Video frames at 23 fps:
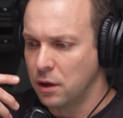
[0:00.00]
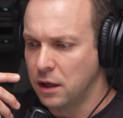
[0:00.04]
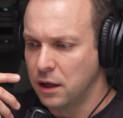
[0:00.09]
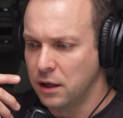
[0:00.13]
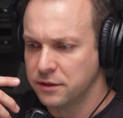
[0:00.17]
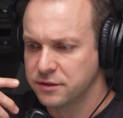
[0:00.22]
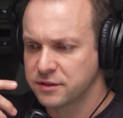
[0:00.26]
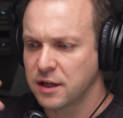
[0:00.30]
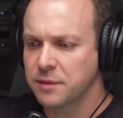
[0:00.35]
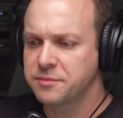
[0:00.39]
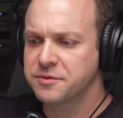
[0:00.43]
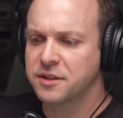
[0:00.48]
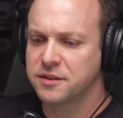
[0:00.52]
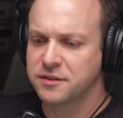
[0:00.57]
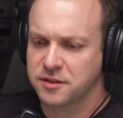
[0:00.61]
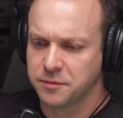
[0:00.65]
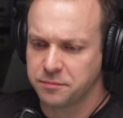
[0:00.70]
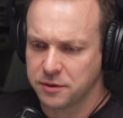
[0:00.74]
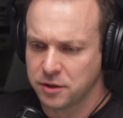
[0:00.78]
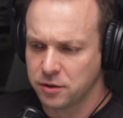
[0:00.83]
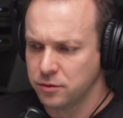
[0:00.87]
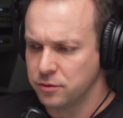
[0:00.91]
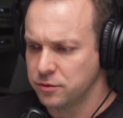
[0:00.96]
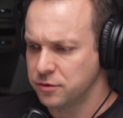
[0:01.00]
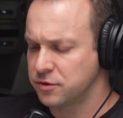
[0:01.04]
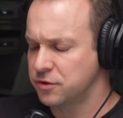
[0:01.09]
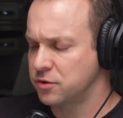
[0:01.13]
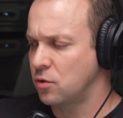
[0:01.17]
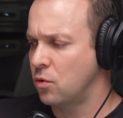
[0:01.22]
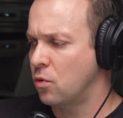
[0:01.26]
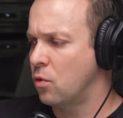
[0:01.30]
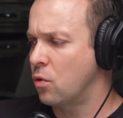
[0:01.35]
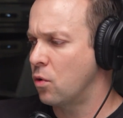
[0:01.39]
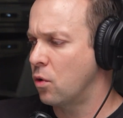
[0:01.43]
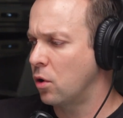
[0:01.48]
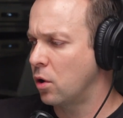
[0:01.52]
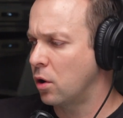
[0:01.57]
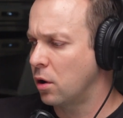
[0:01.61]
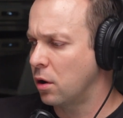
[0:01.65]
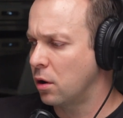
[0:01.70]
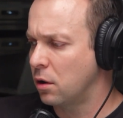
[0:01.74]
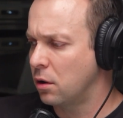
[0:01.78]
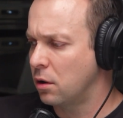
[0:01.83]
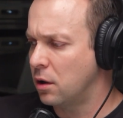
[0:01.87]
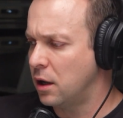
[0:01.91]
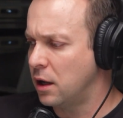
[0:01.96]
substance abuse,
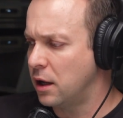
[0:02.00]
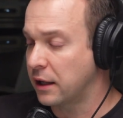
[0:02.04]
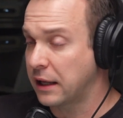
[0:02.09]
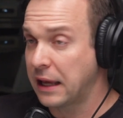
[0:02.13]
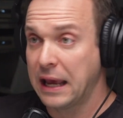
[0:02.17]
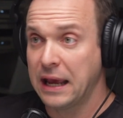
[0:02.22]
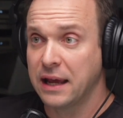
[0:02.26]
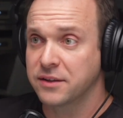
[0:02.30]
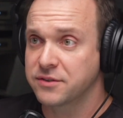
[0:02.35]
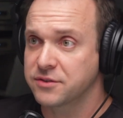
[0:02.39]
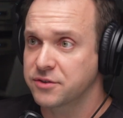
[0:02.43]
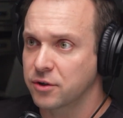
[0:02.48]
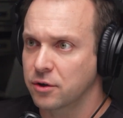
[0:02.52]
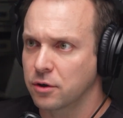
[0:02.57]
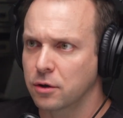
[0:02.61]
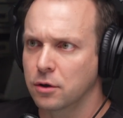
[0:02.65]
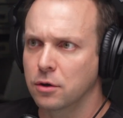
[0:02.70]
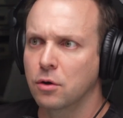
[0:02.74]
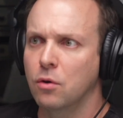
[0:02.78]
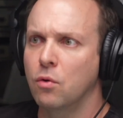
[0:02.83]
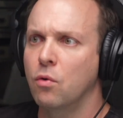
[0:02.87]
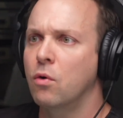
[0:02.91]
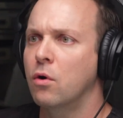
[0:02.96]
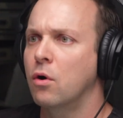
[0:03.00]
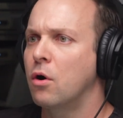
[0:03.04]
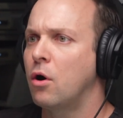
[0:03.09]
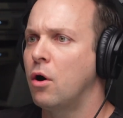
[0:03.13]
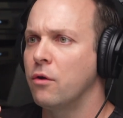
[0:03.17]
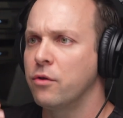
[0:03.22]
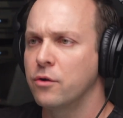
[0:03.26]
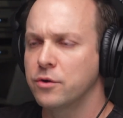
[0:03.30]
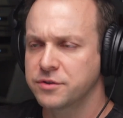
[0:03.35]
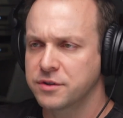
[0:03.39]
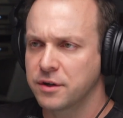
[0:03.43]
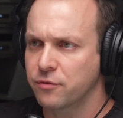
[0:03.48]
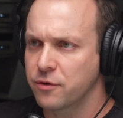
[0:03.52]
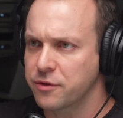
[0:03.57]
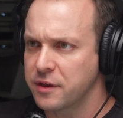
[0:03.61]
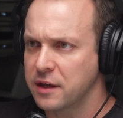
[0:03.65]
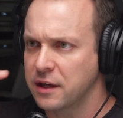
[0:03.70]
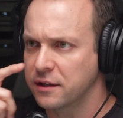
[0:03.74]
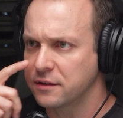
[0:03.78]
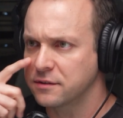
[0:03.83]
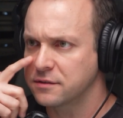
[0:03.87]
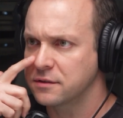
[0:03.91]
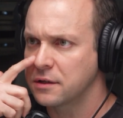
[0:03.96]
or cancer, or all those different
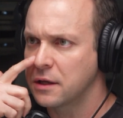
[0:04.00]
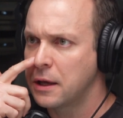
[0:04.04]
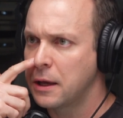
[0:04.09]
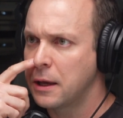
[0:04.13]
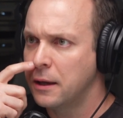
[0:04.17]
things.